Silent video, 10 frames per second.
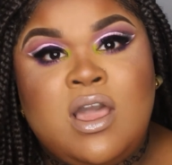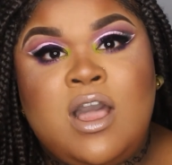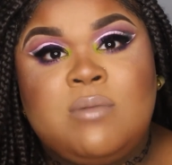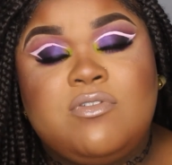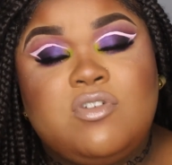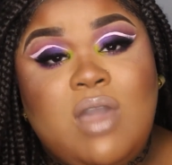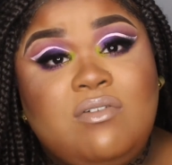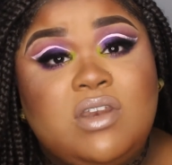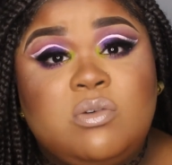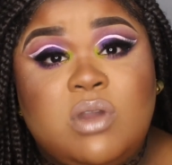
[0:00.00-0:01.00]
If you have
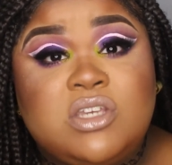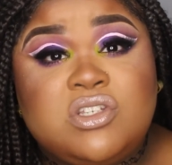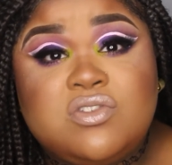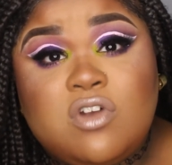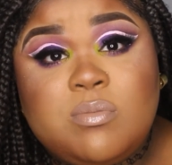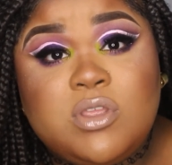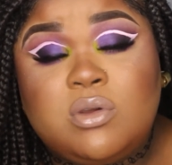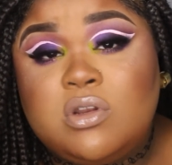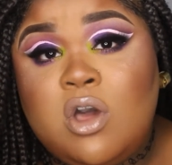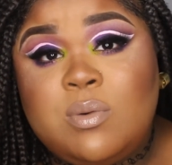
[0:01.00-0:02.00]
any questions for me, you
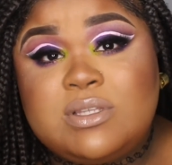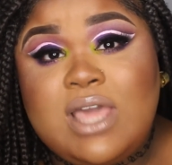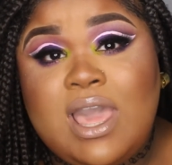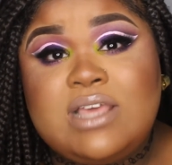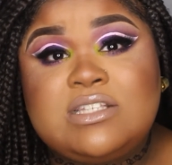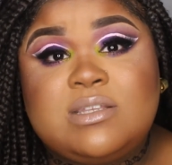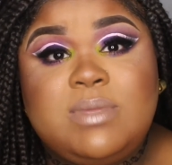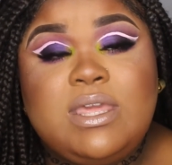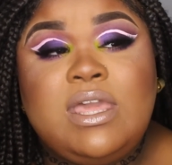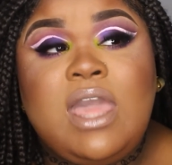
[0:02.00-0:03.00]
can always ask
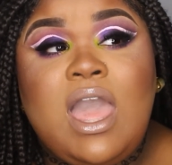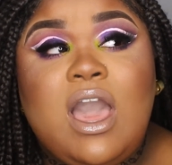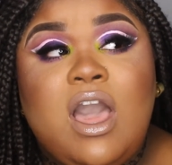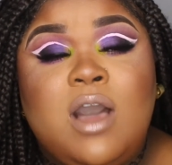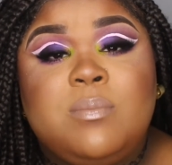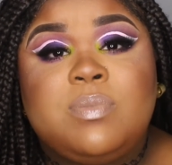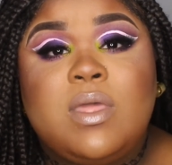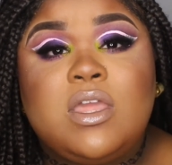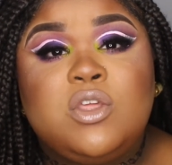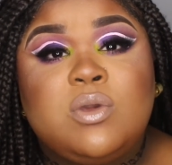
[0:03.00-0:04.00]
me.
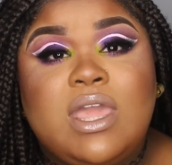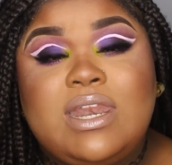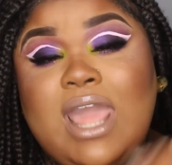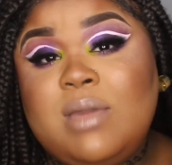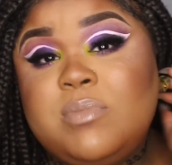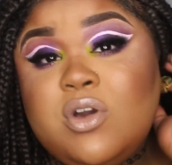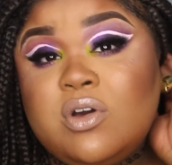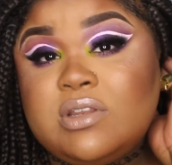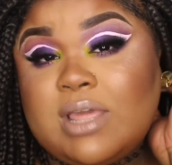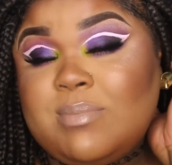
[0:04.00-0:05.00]
You can add me
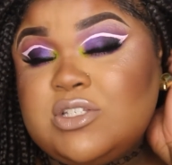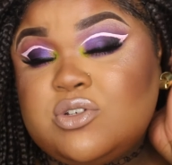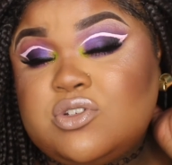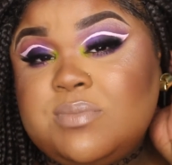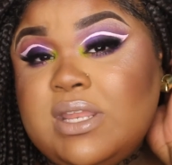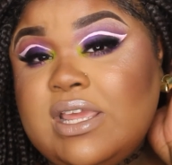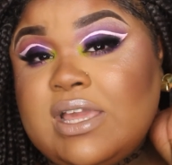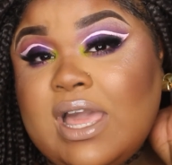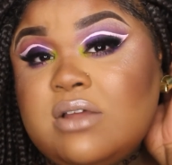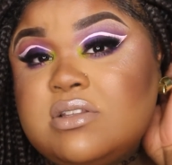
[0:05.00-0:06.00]
on like my social media
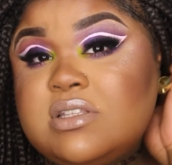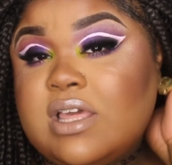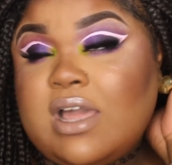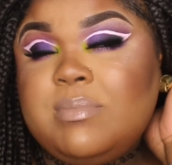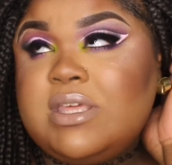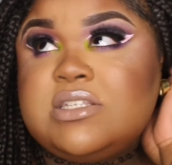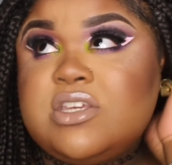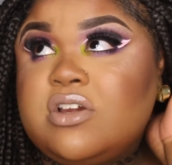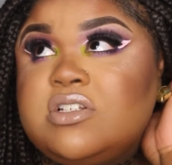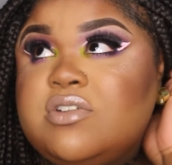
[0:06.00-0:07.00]
accounts. Like I'm
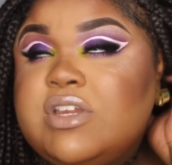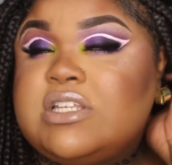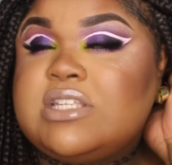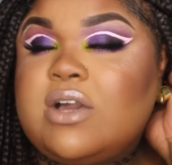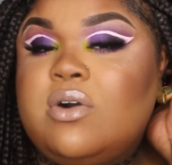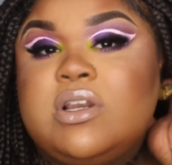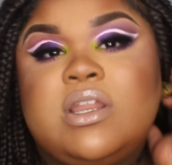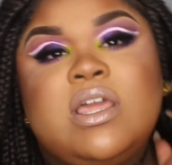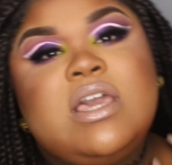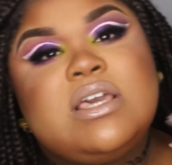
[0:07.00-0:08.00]
easier to reach like on
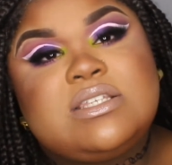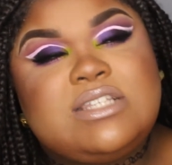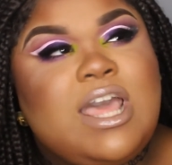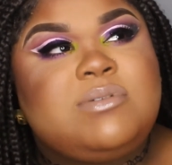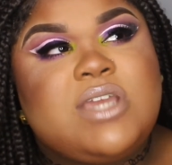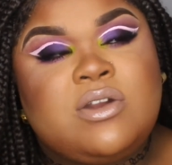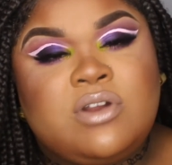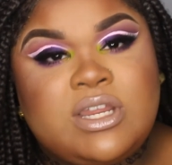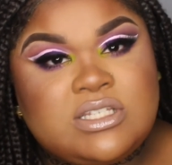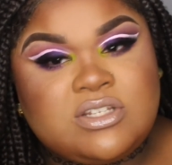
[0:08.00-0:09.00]
Snapchat
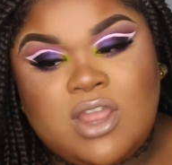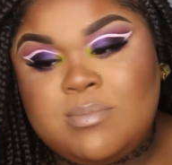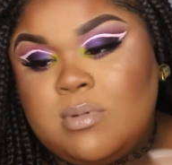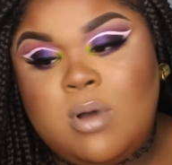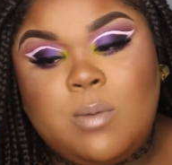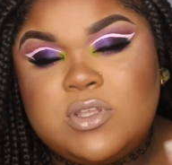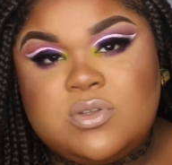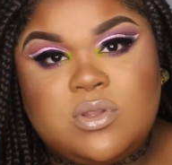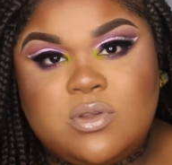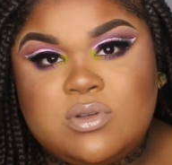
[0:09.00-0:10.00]
or Instagram. I'm always
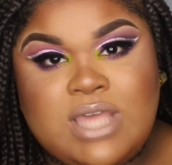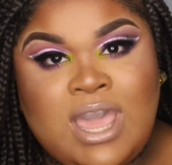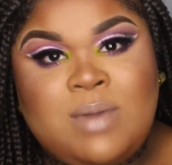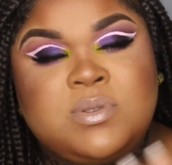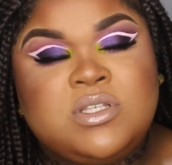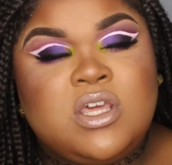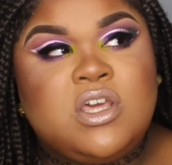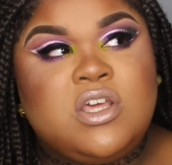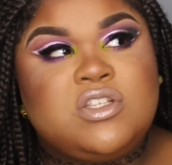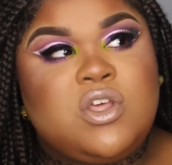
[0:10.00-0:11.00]
on those apps,
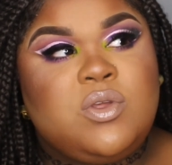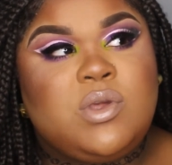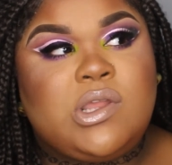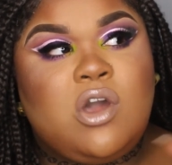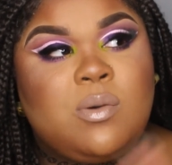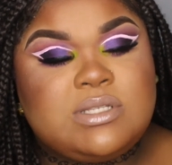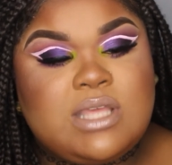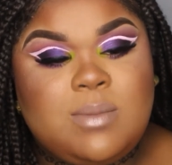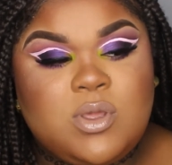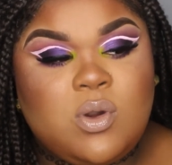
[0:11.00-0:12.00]
so you can always
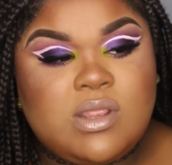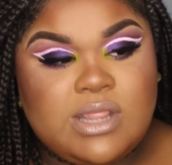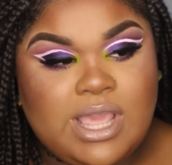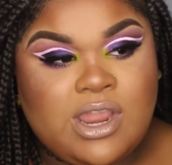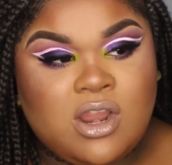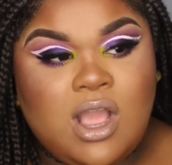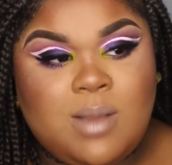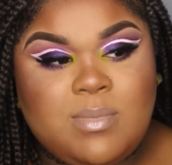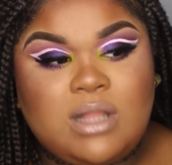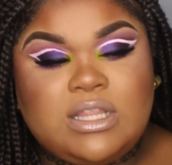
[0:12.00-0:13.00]
get me on there.
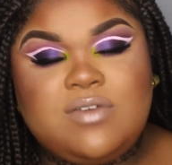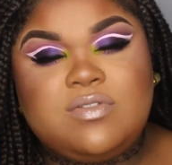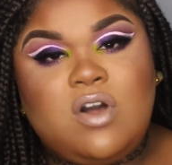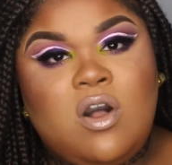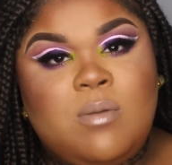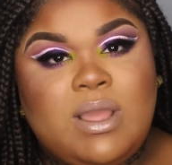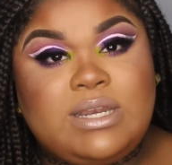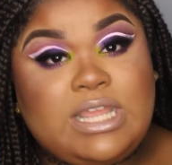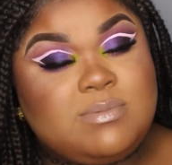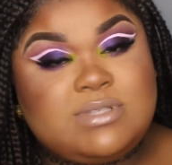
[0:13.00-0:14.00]
I'll leave all of my
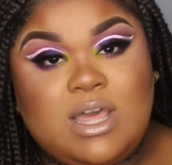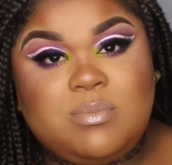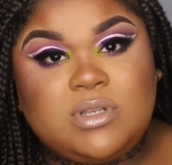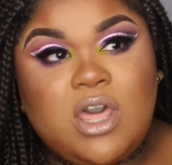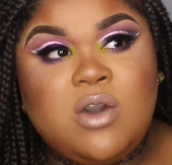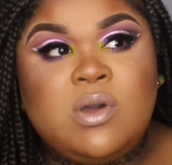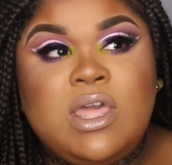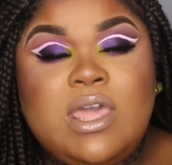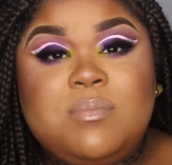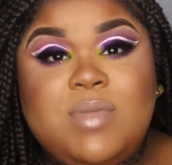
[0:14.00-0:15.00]
names down below.
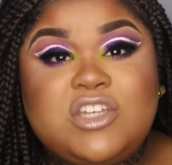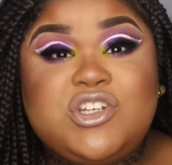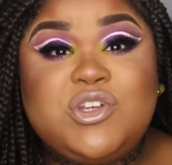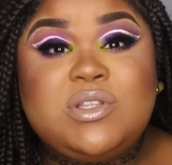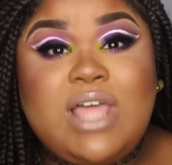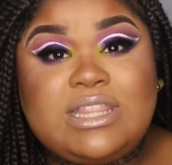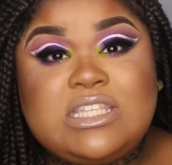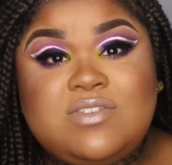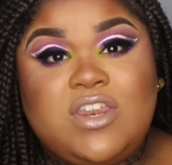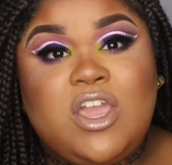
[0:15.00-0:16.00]
Make sure you like
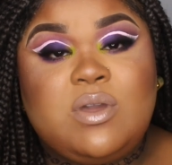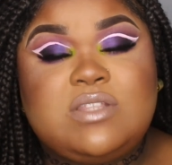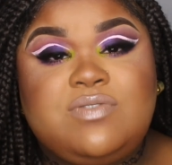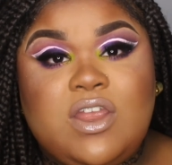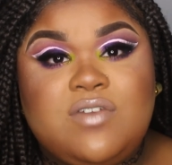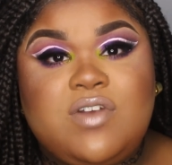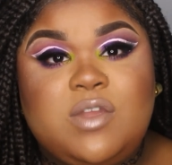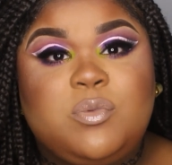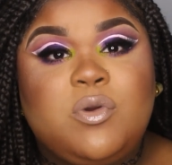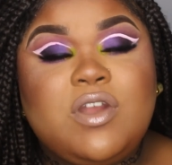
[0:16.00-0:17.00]
this video. It's very, very
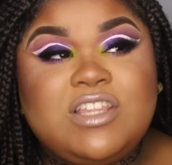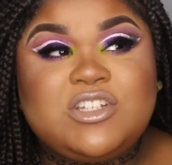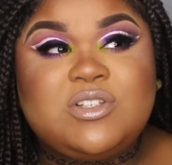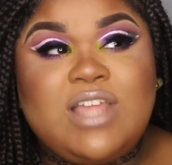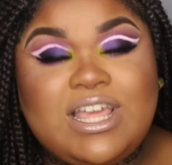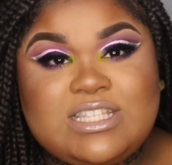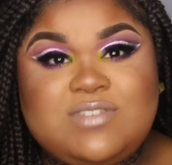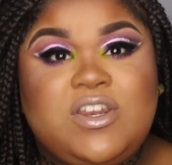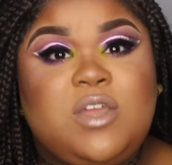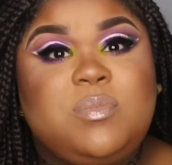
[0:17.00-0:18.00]
important that you like this
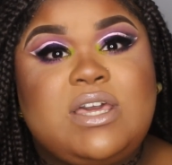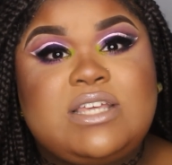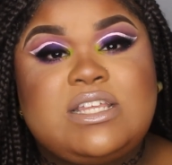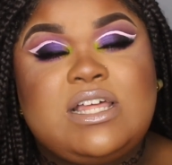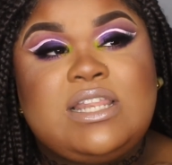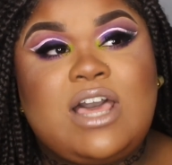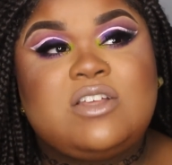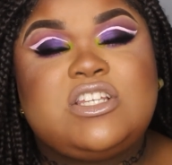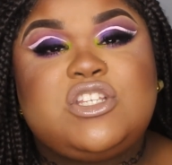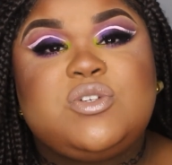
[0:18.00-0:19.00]
video because it
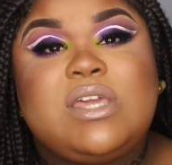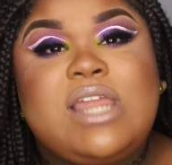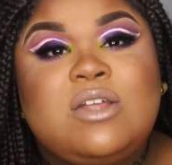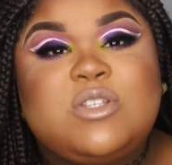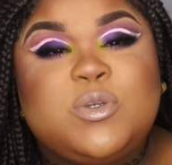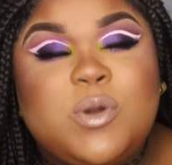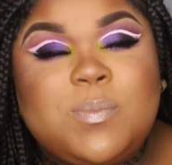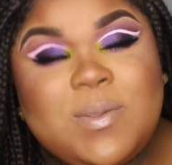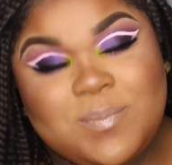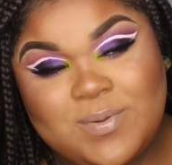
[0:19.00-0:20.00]
allows it to get out to more
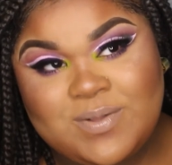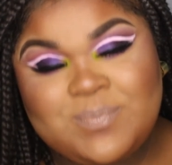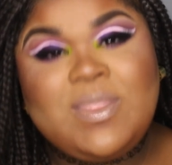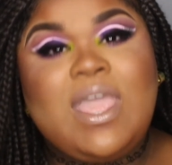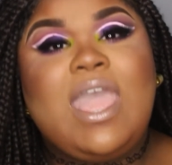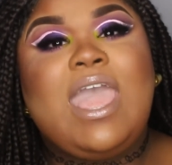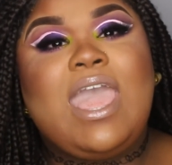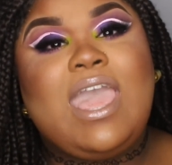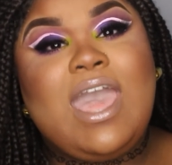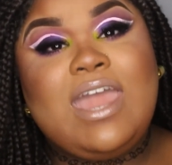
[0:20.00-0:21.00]
people.
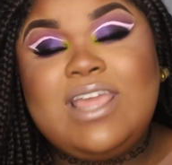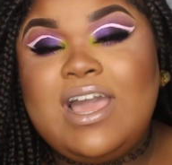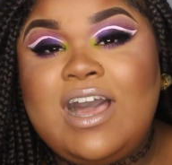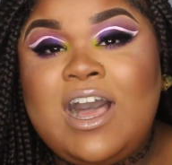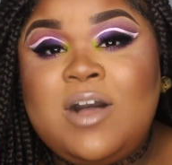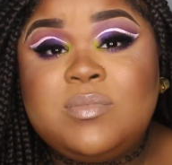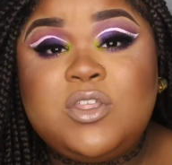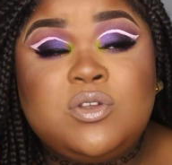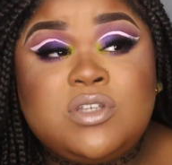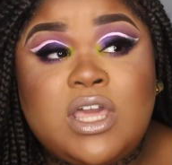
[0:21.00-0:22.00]
And yeah,
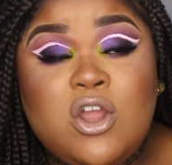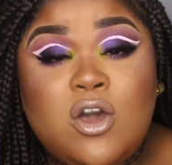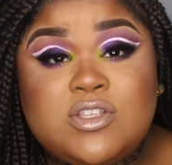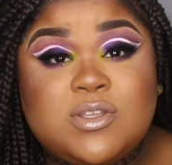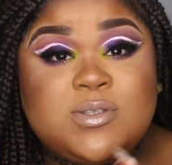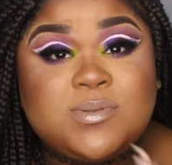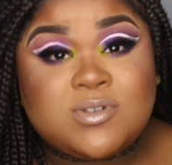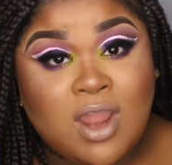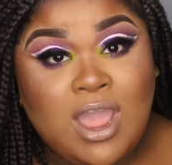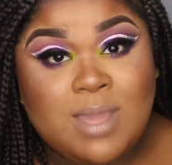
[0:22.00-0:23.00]
you can also
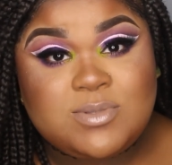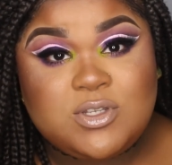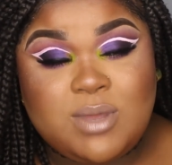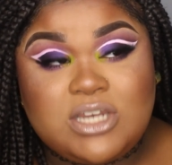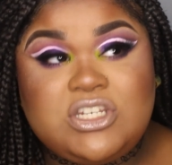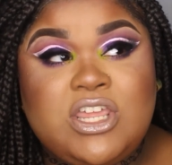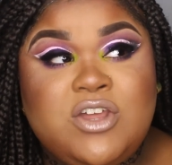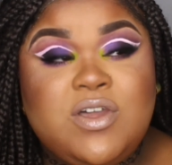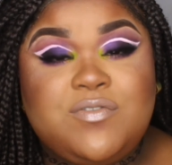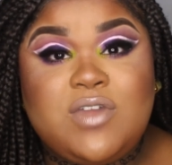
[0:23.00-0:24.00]
subscribe to my
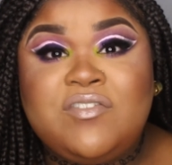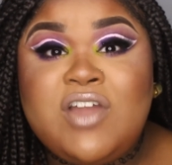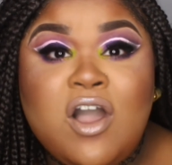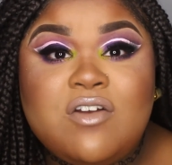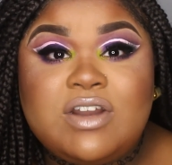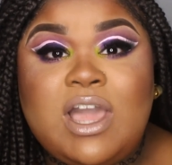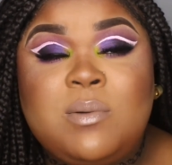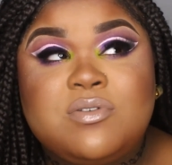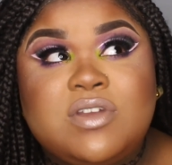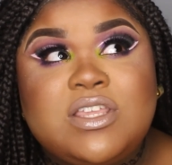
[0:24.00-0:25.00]
channel if you have not already. I
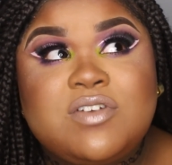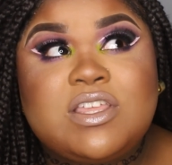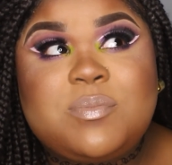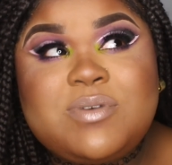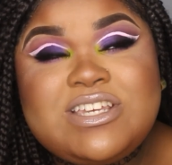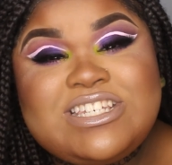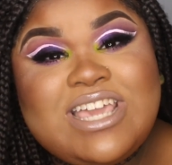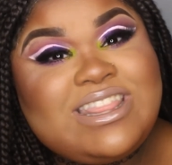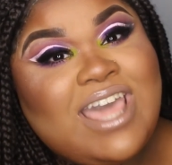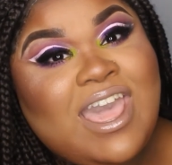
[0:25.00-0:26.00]
would really, really
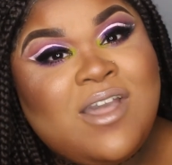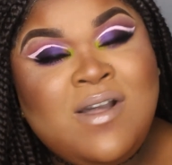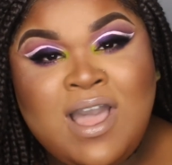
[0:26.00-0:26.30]
appreciate that.